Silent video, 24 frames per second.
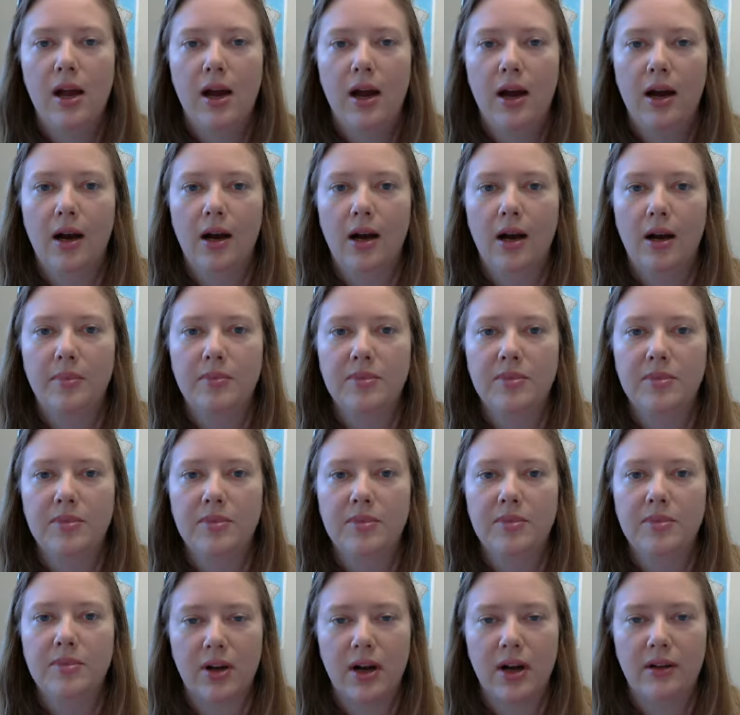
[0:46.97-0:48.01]
some
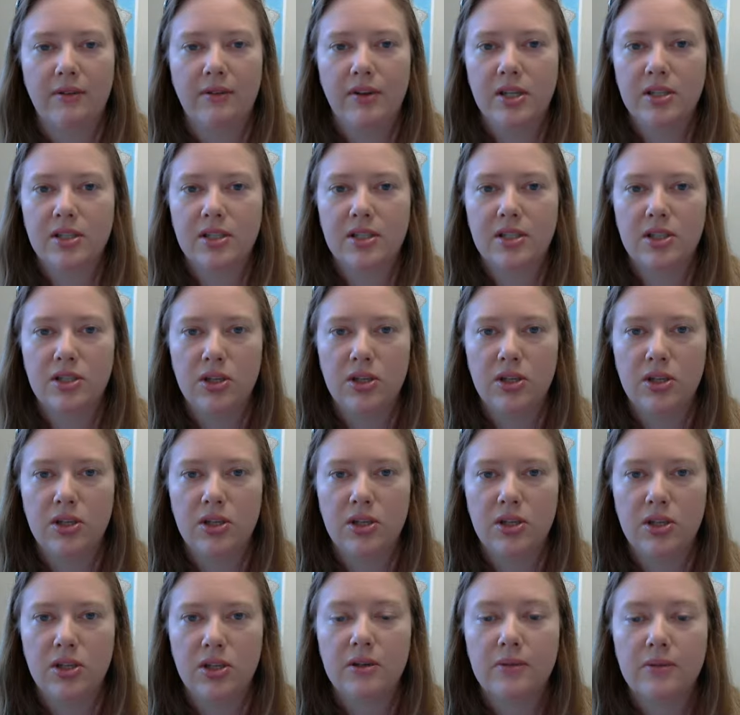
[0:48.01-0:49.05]
other kind of
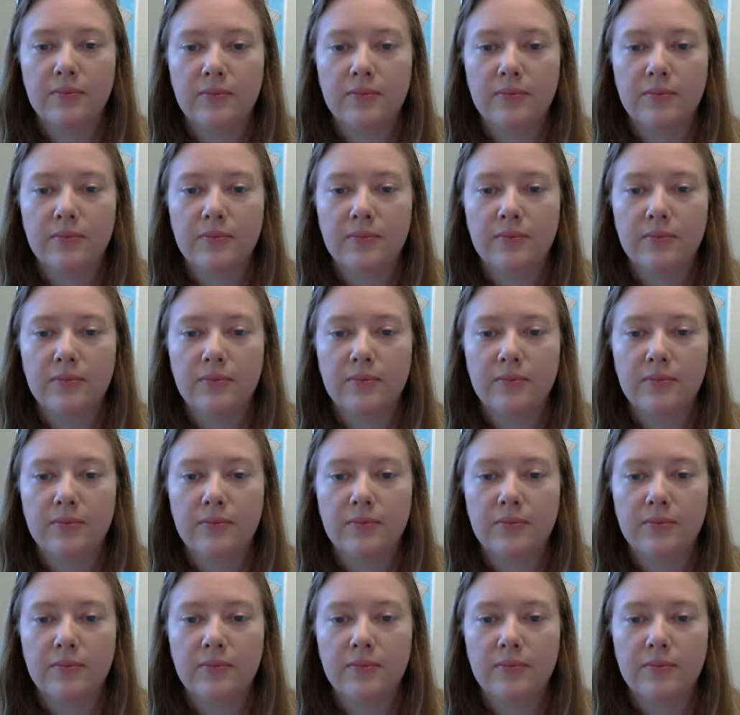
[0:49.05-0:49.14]
institute.